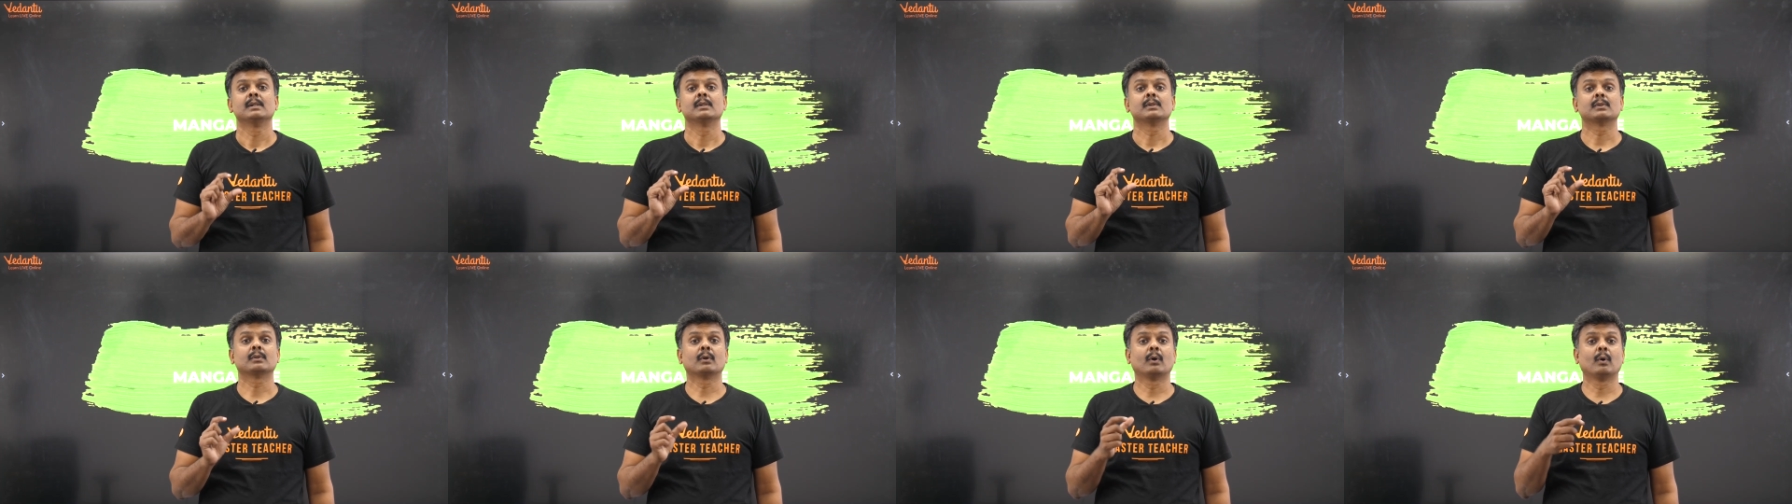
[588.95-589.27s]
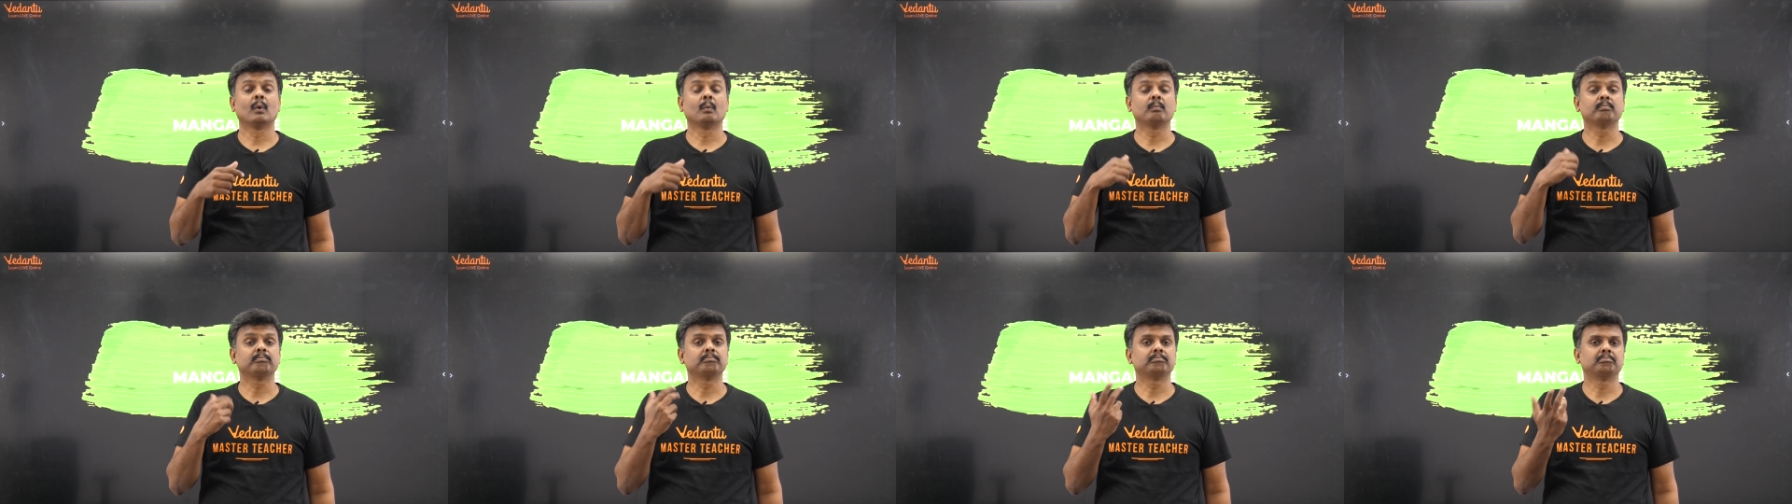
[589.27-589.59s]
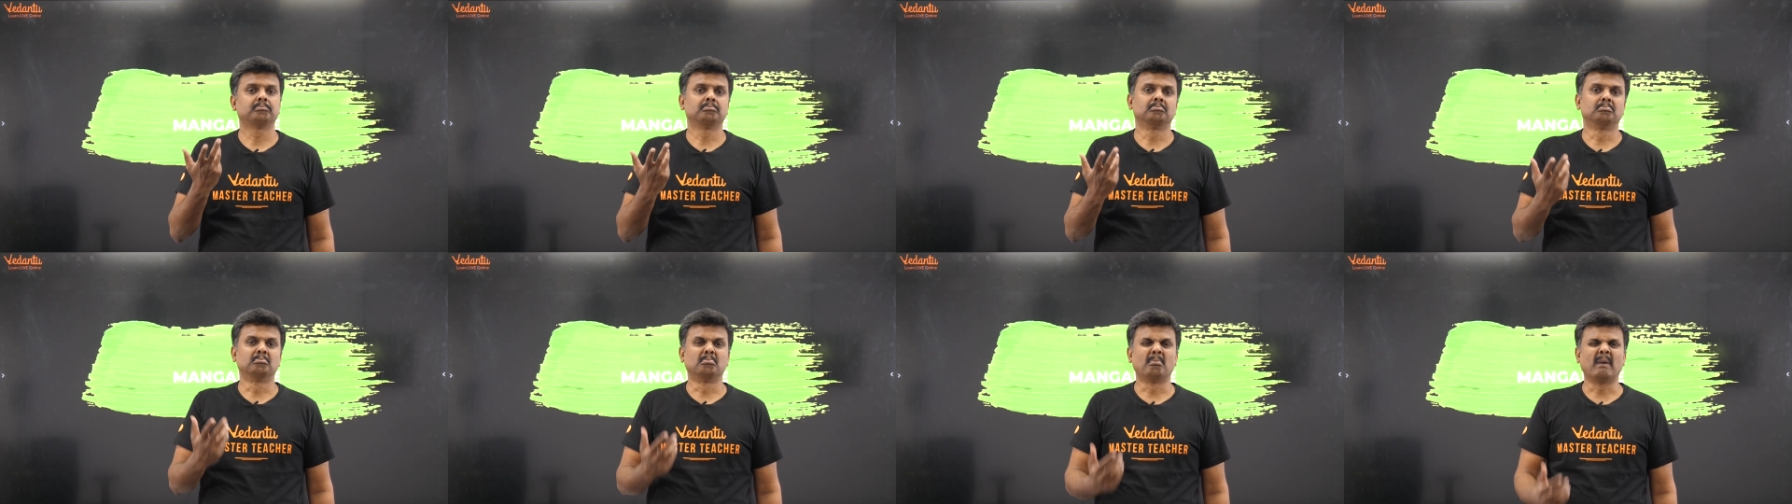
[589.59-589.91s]
So
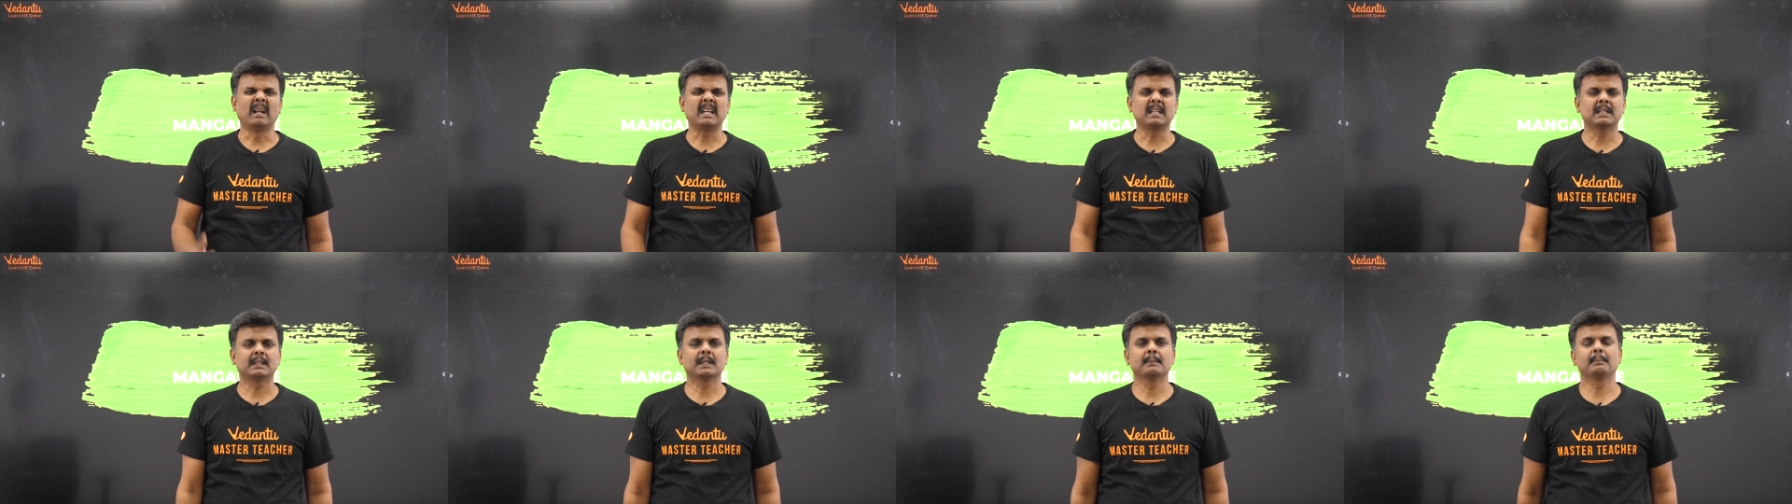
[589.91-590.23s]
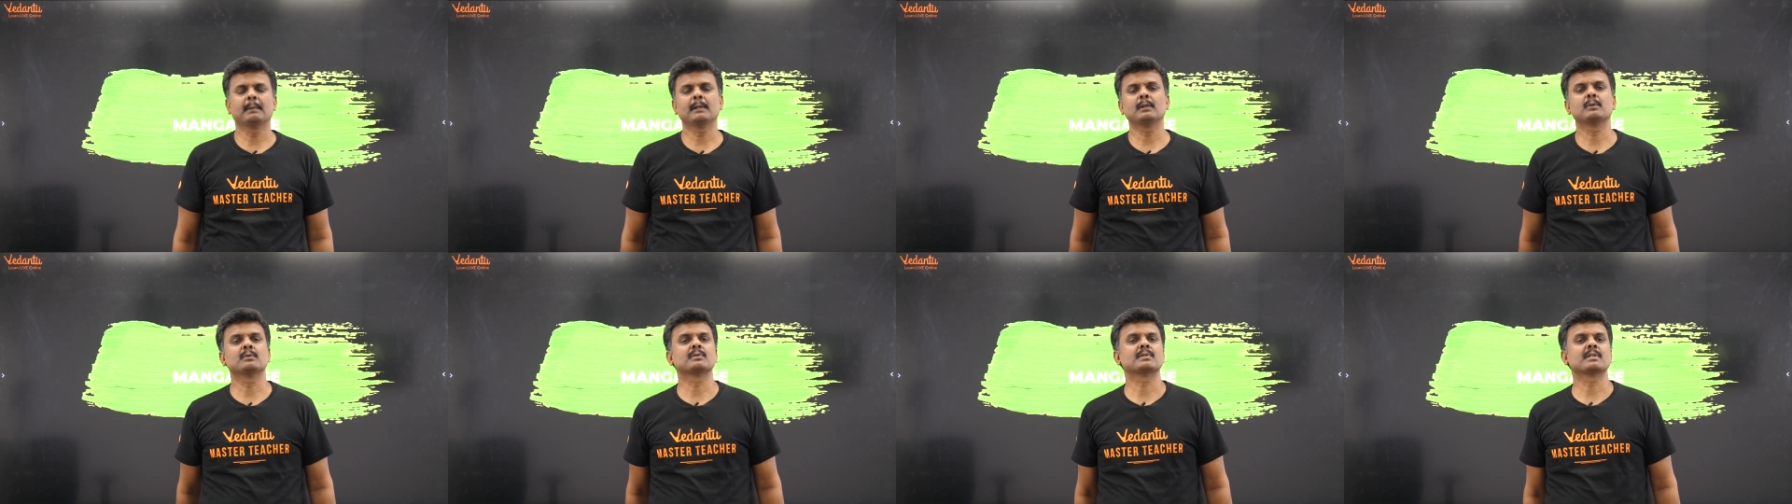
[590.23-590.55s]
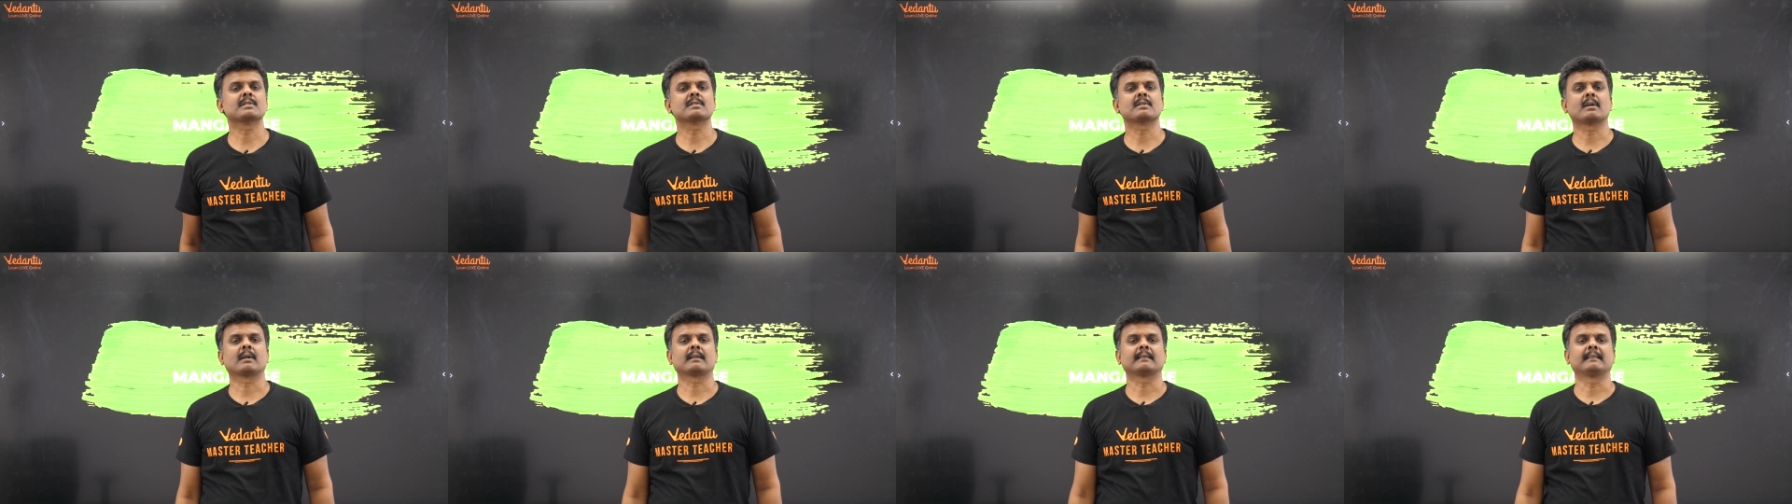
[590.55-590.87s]
multiple
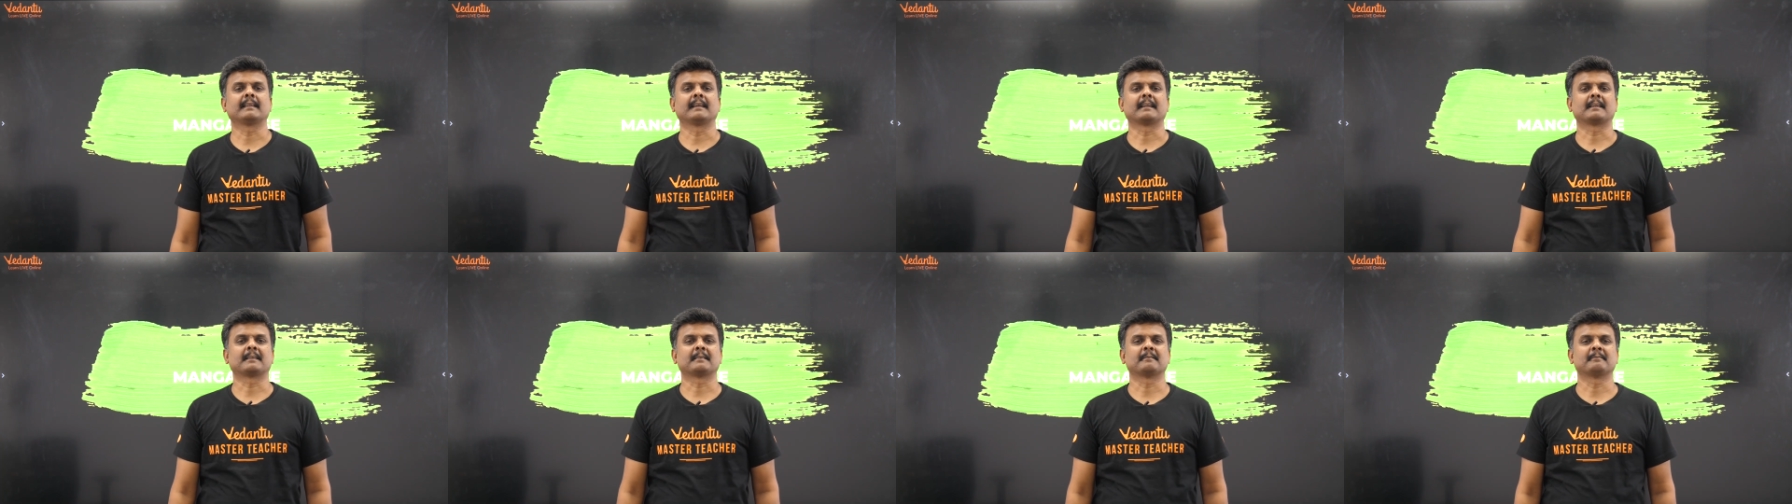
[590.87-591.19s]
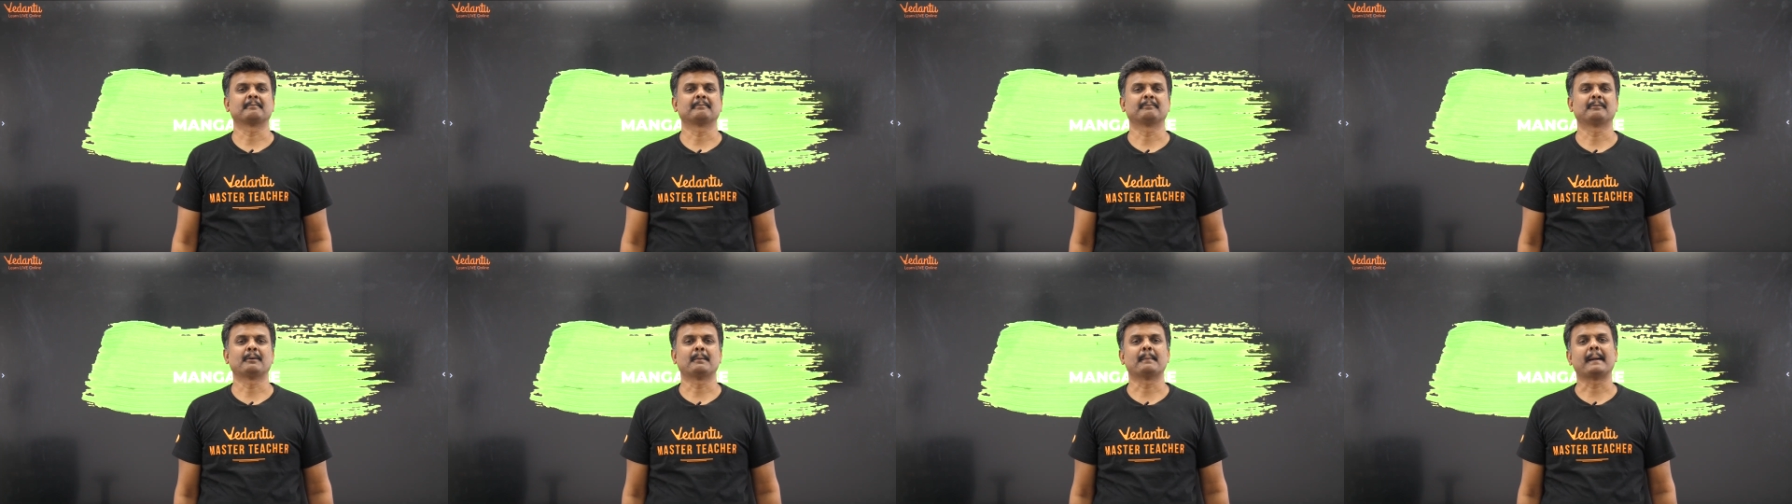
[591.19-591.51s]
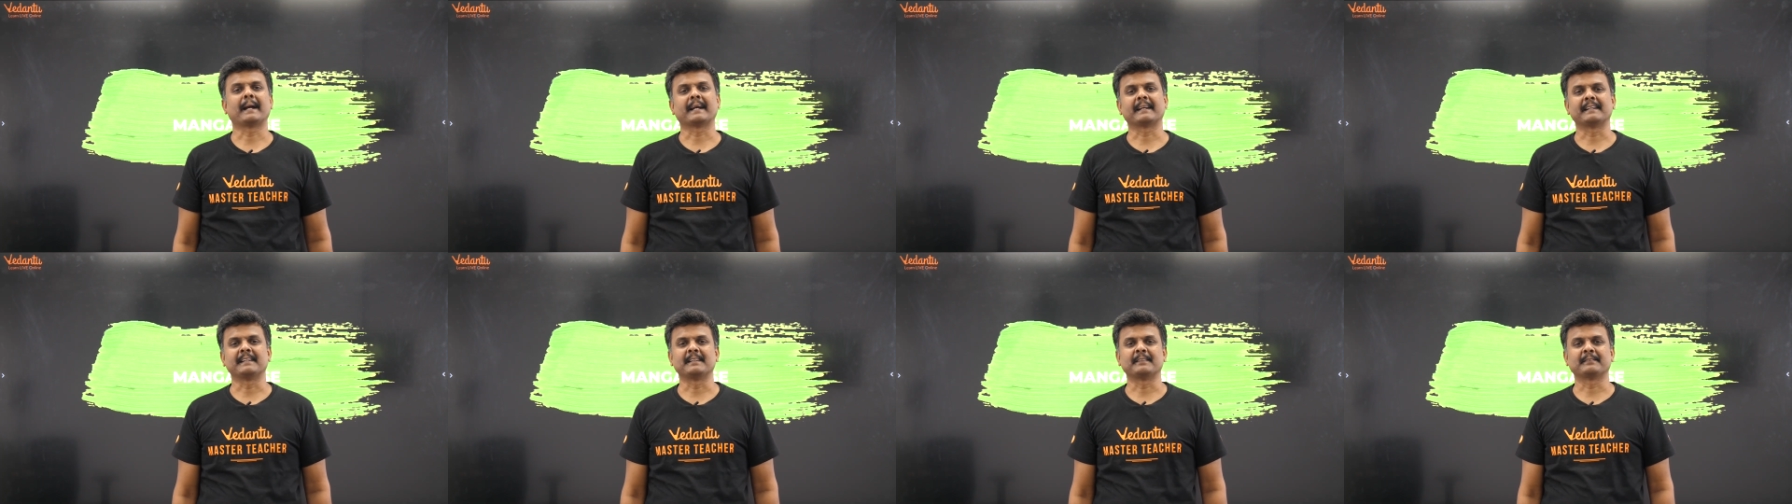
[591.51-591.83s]
uses are there for
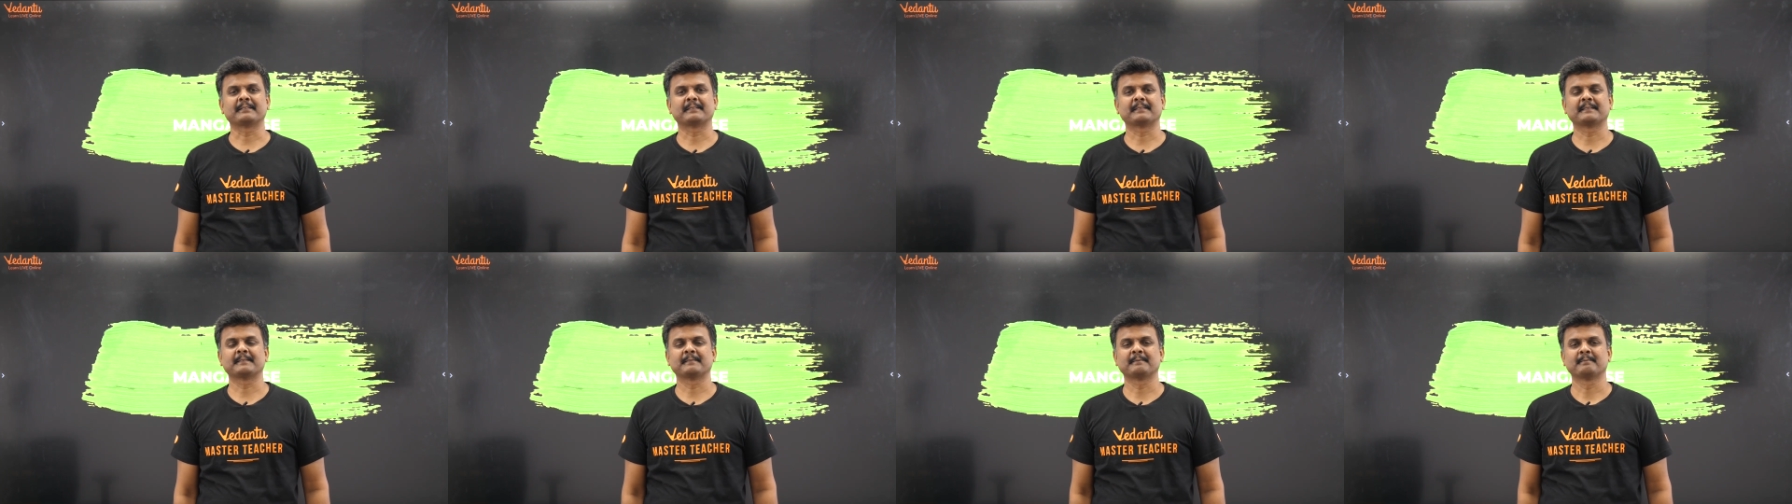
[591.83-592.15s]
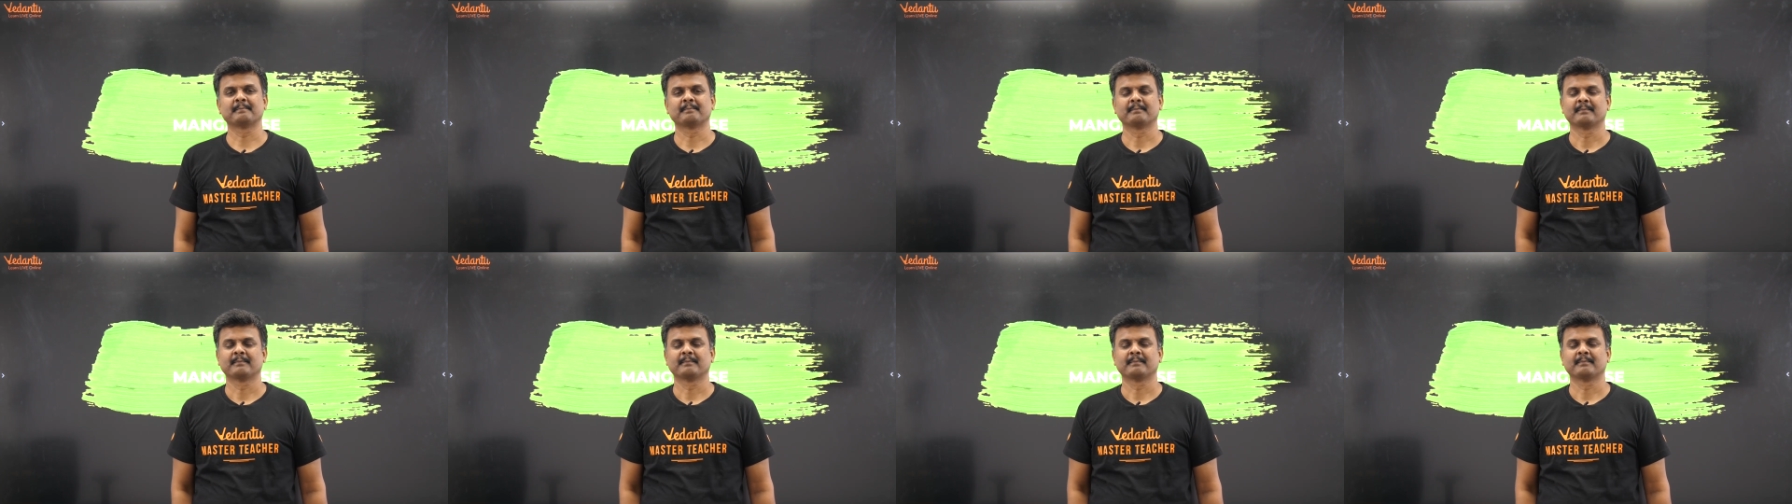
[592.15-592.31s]
manganese.